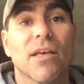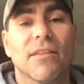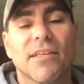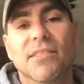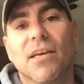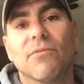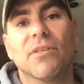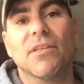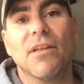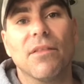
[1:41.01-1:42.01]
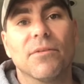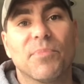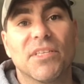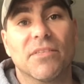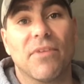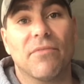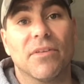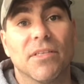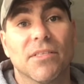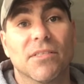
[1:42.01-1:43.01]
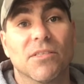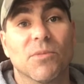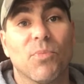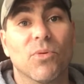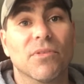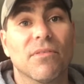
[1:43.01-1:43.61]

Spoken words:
they discovered another piece of evidence to support